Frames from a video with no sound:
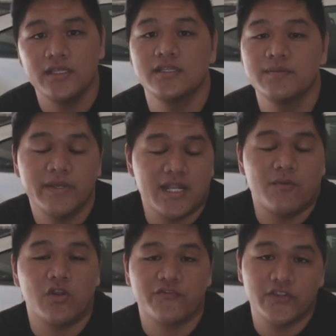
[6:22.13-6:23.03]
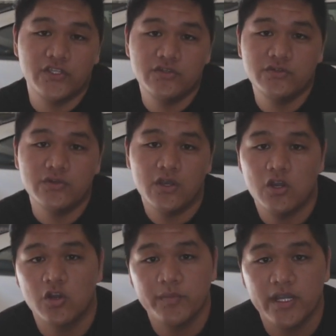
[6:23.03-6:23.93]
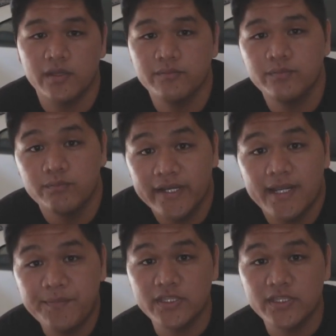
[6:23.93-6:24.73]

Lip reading: It might not work for you, or might not